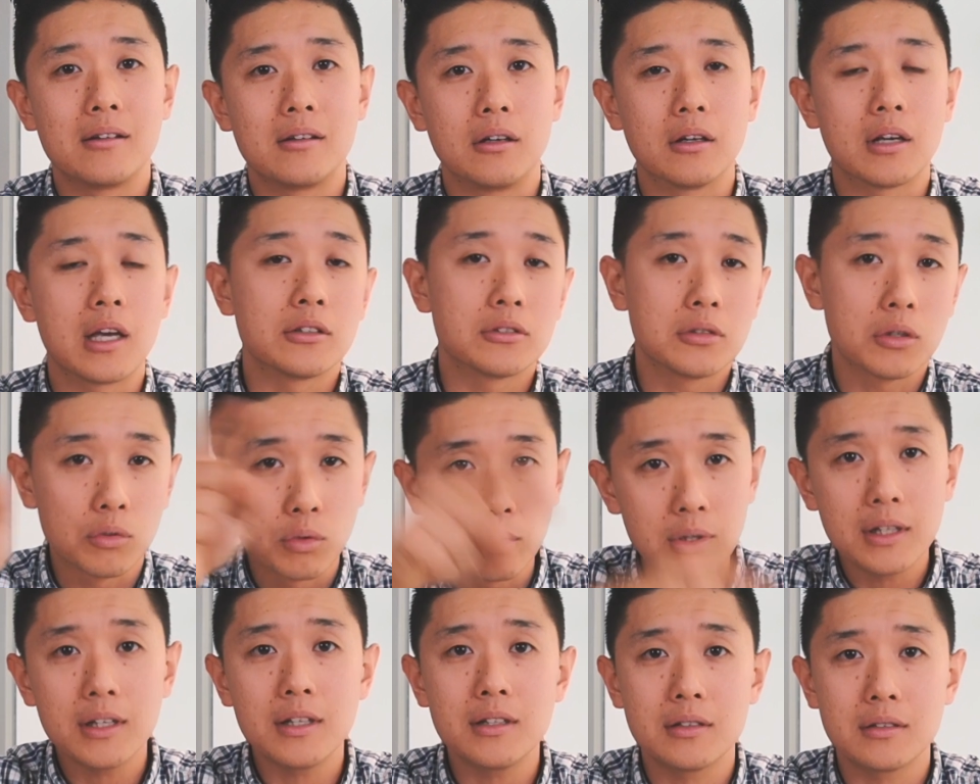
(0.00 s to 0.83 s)
Okay, so
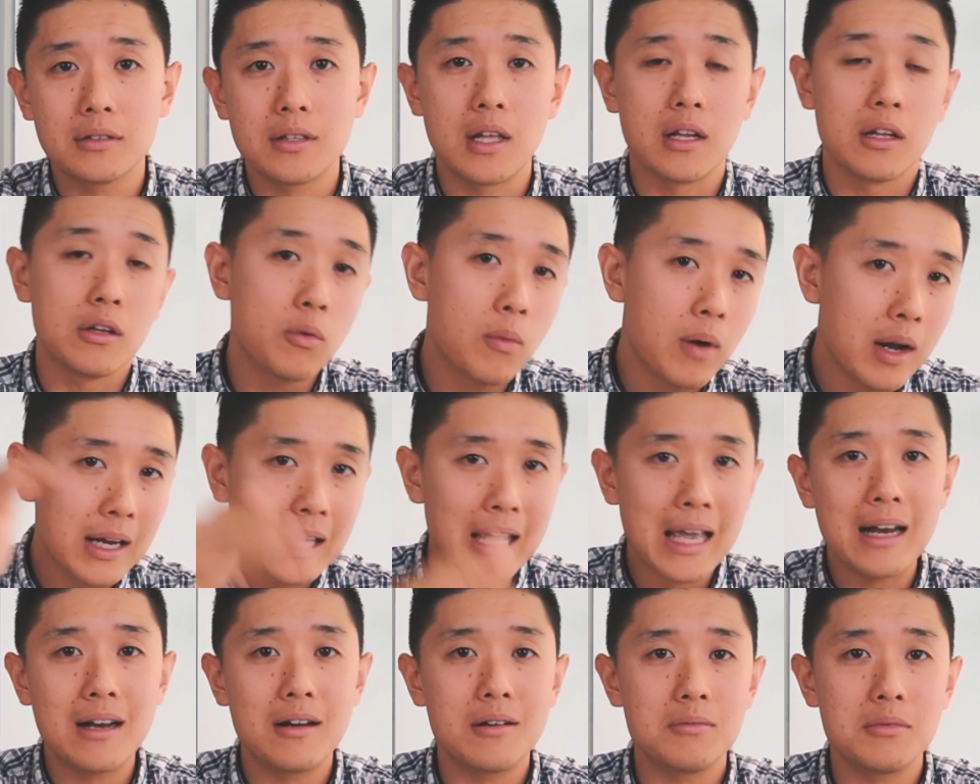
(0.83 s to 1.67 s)
real estate, you want to
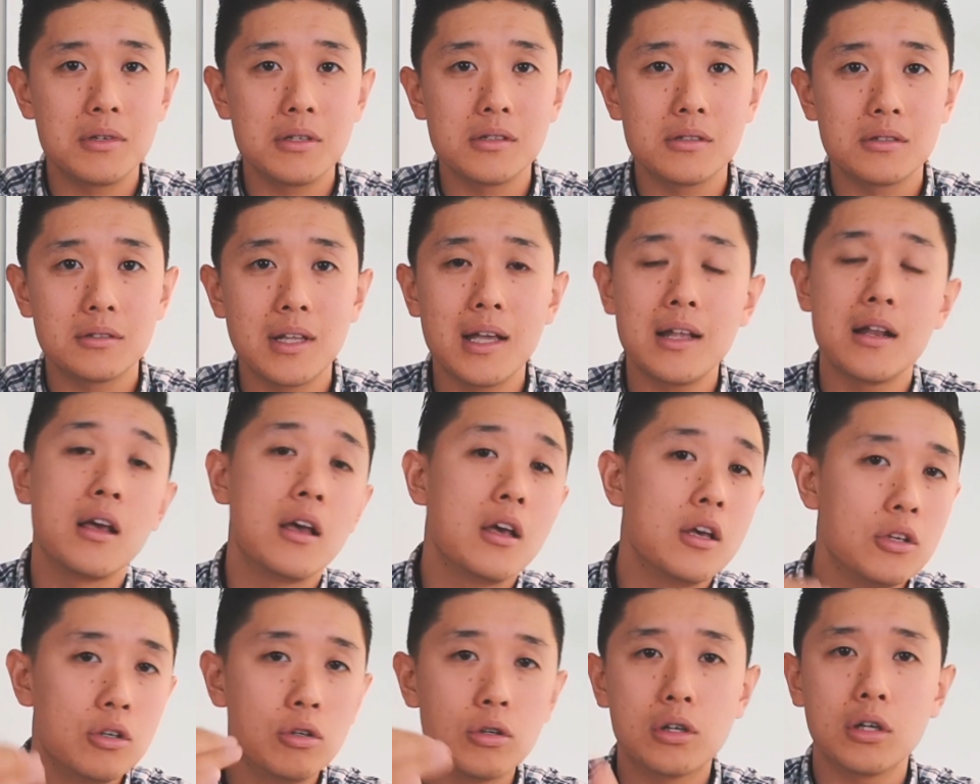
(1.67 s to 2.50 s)
get in real estate,
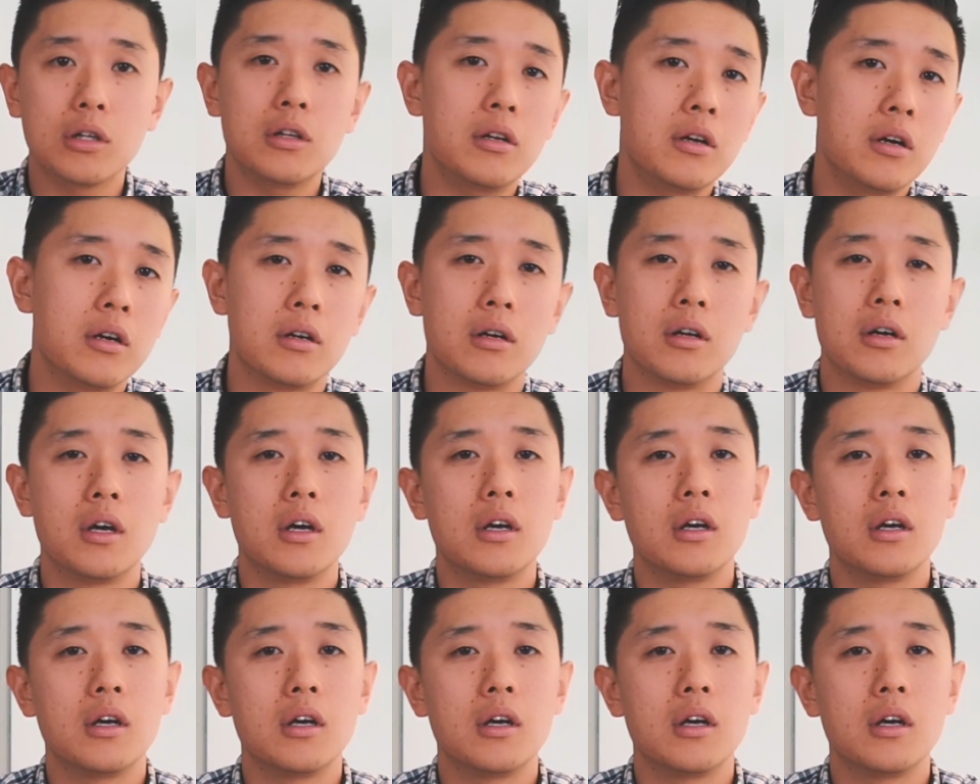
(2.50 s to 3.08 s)
you can learn.